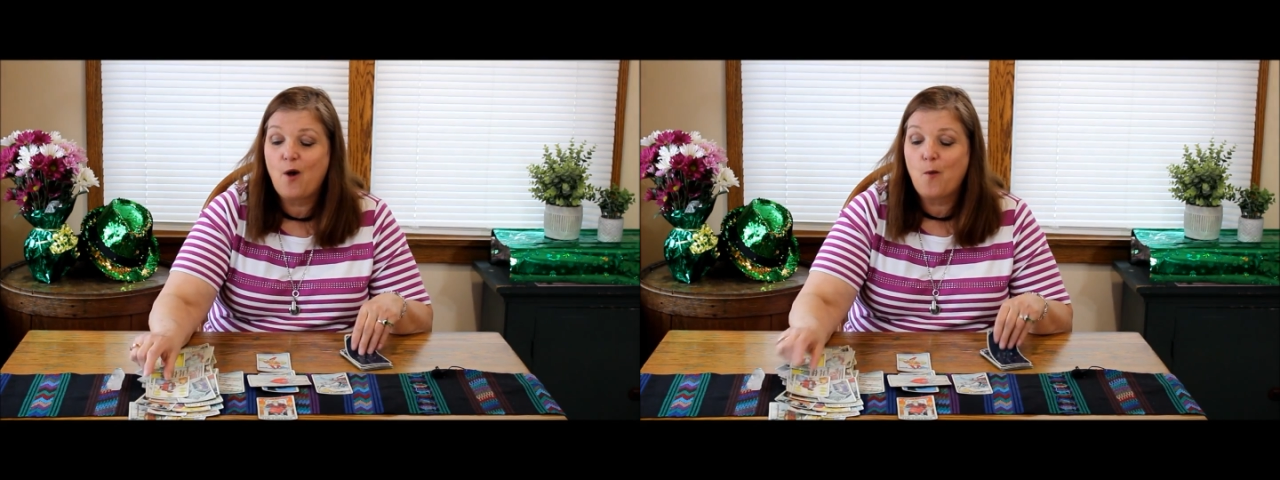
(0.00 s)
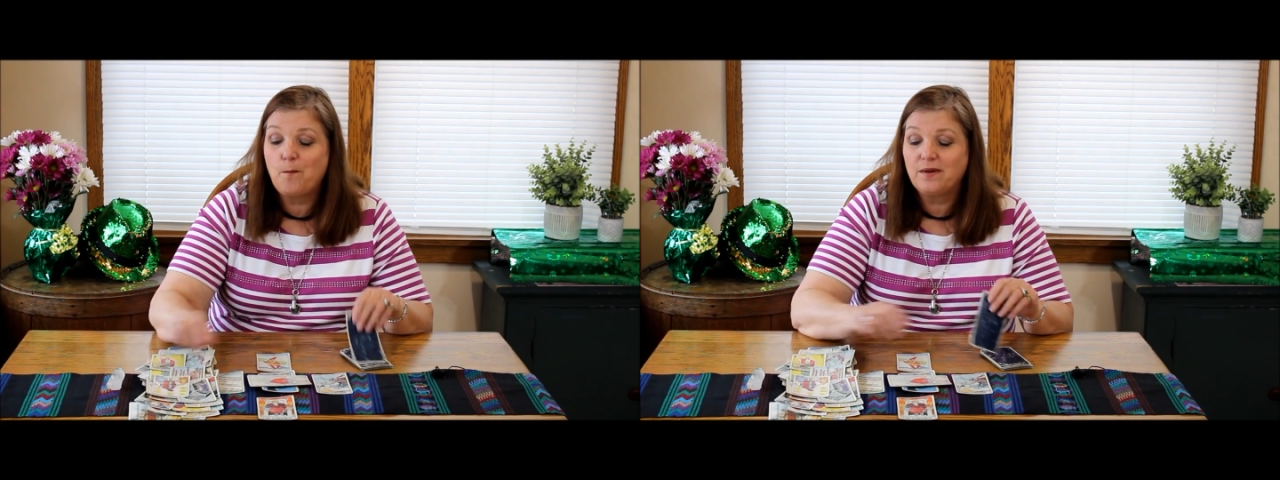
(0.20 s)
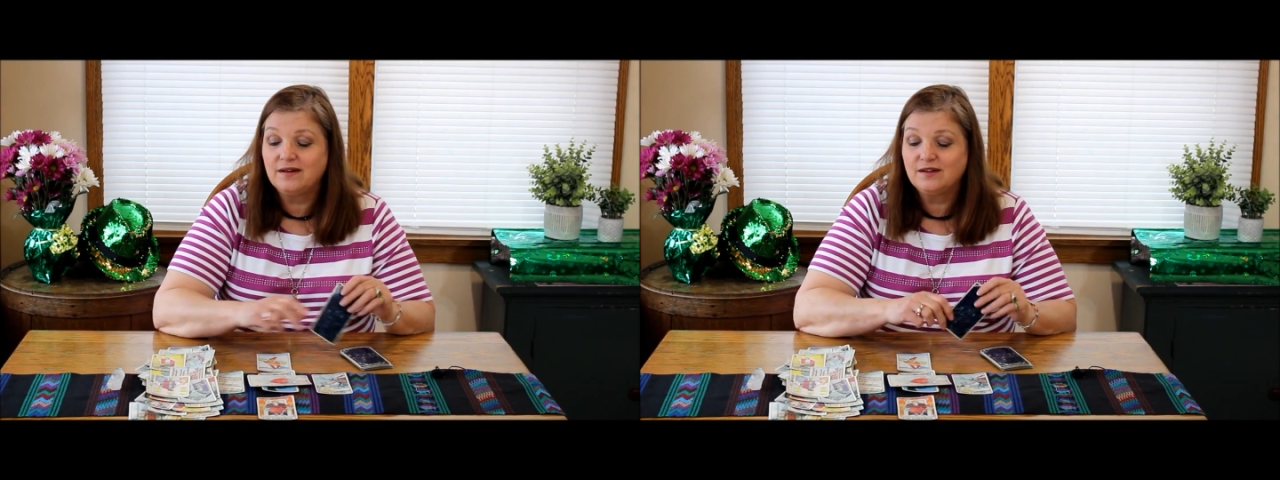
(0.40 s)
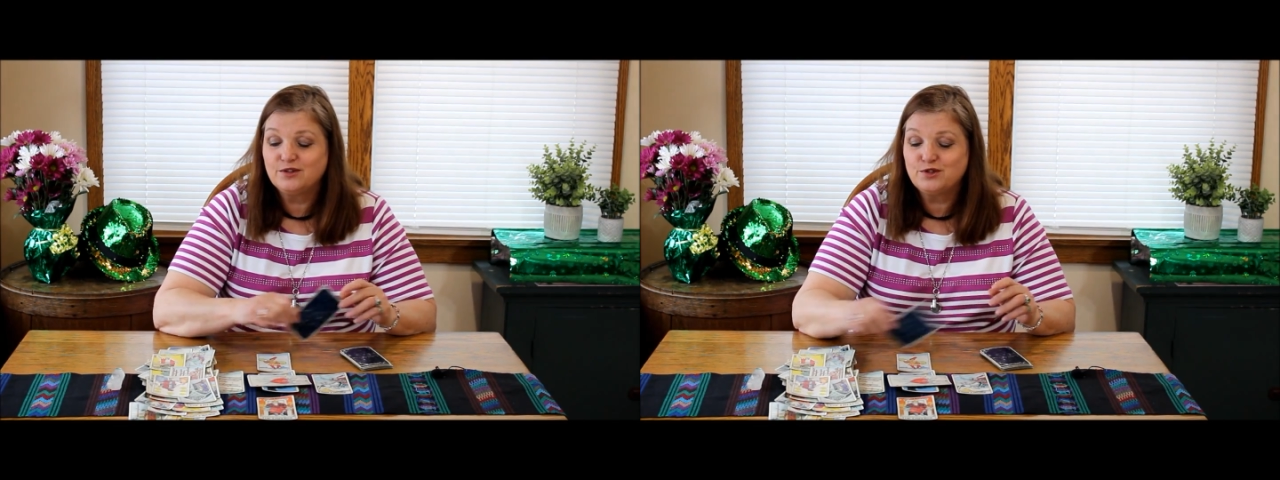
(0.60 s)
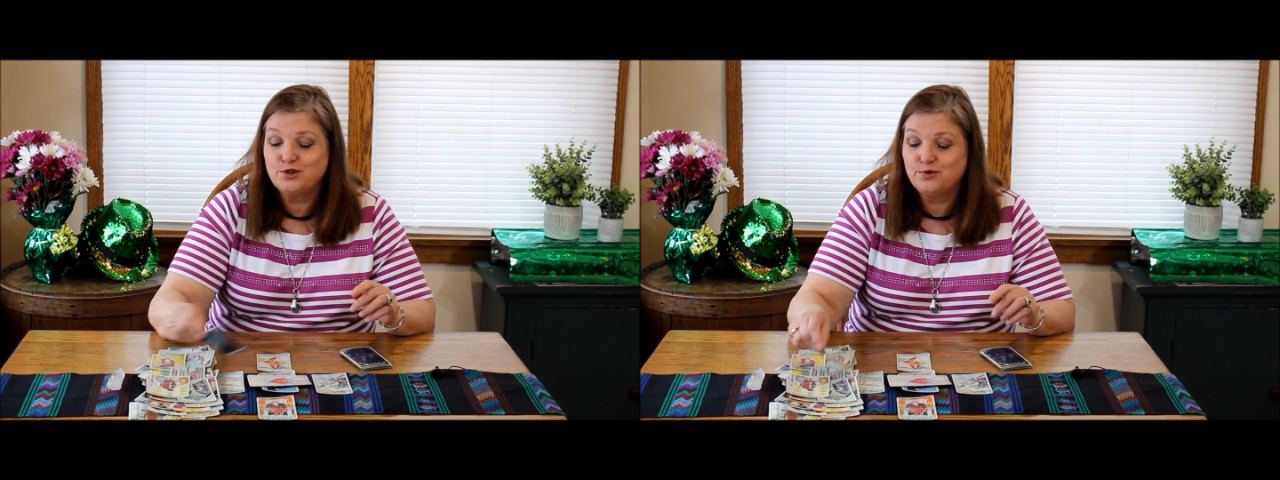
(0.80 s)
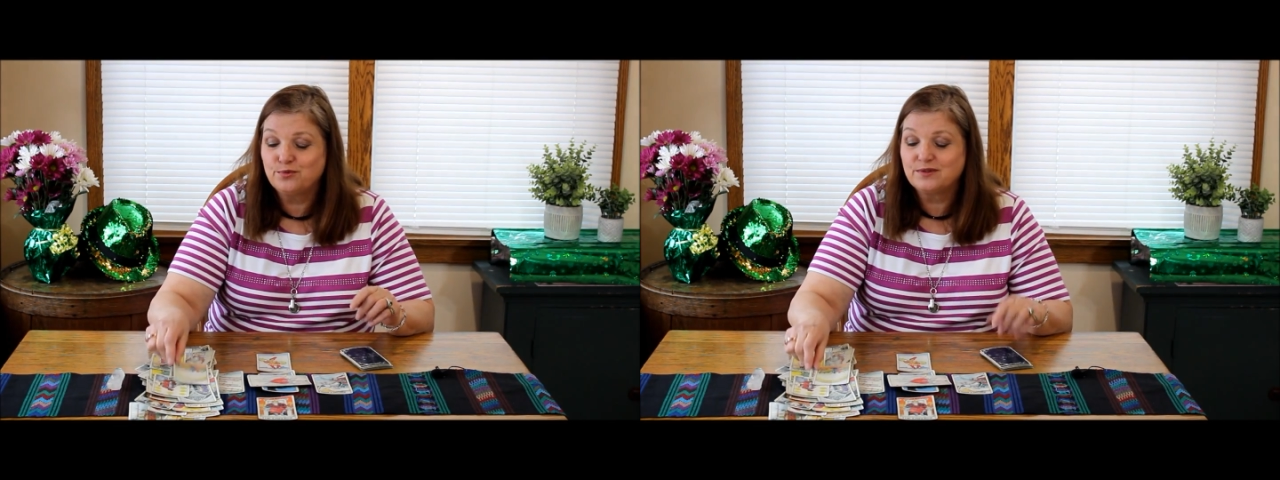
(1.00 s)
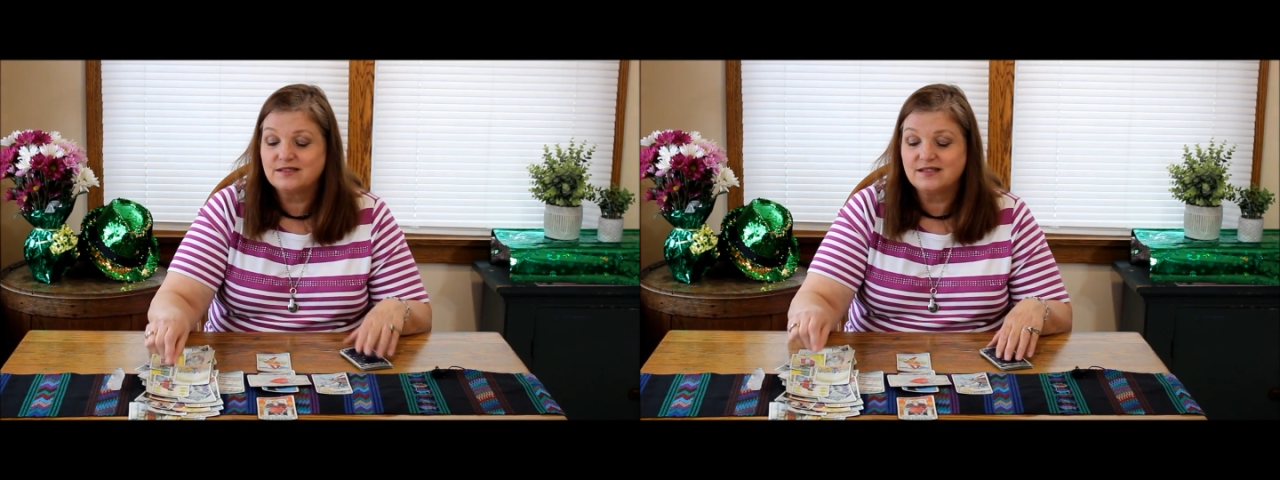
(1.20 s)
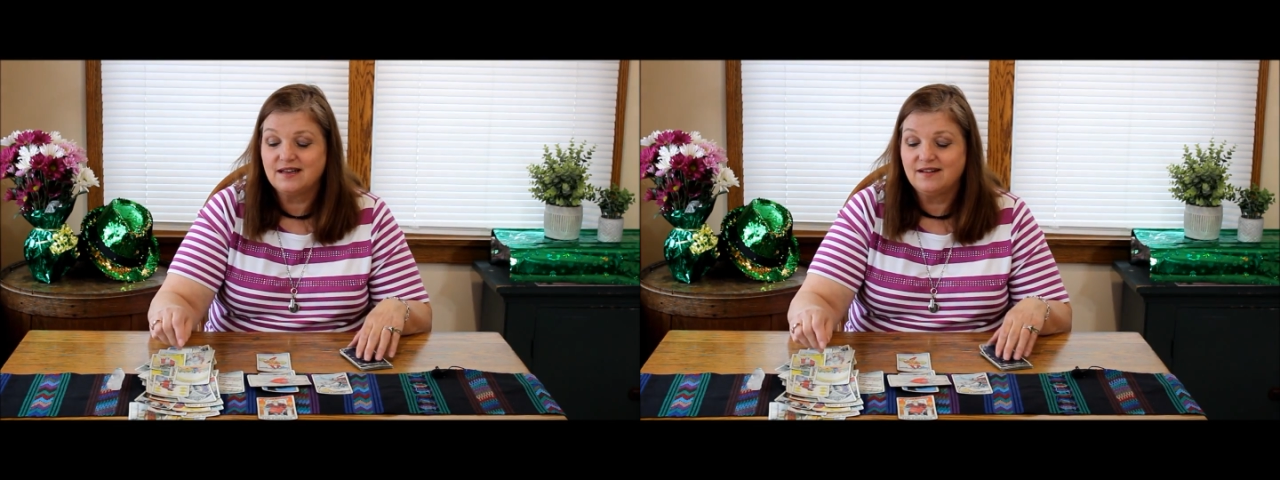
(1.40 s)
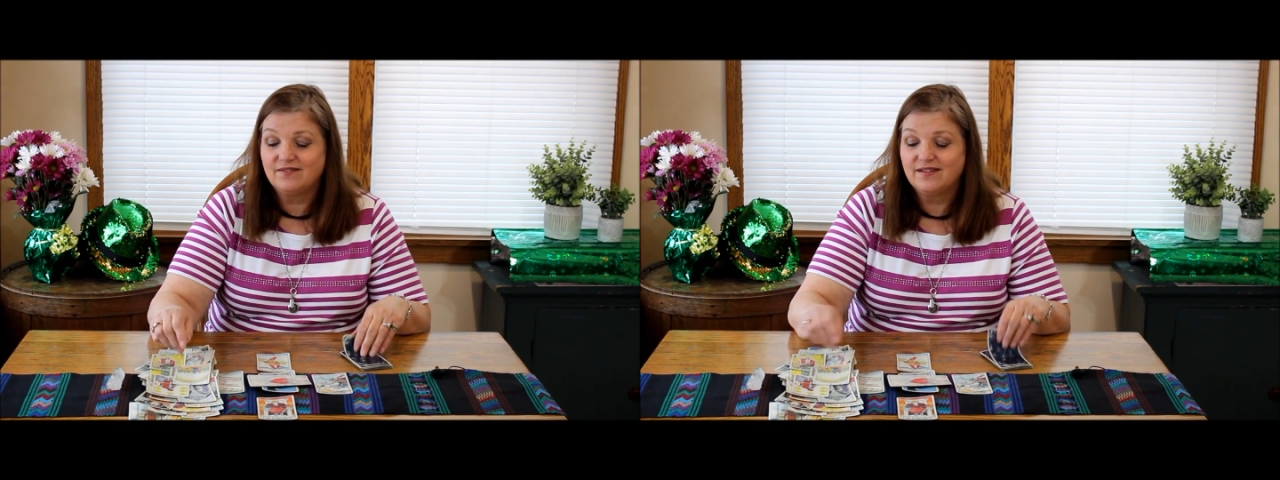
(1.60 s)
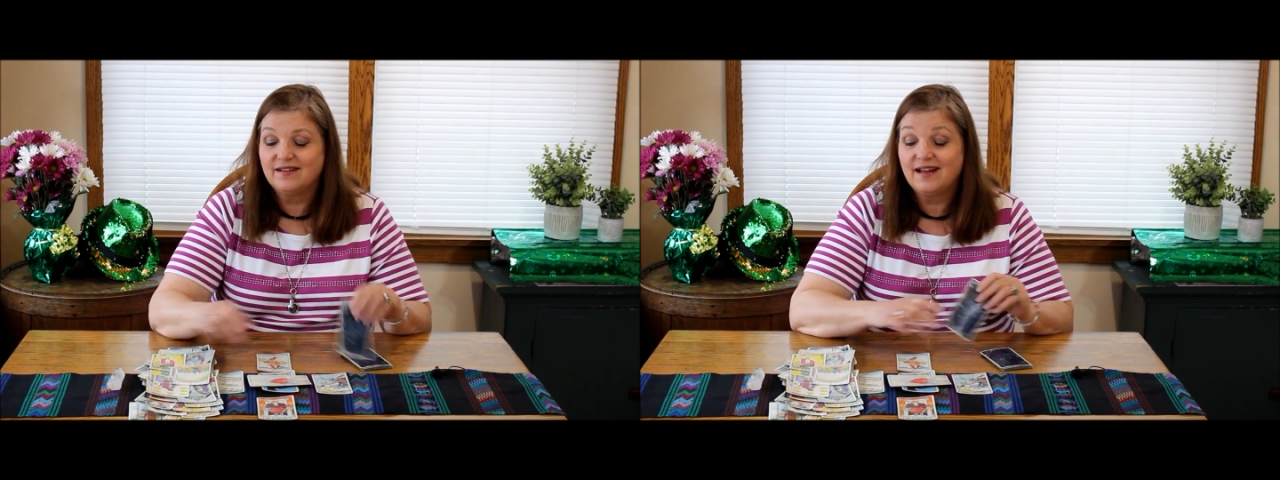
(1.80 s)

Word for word: open to receive.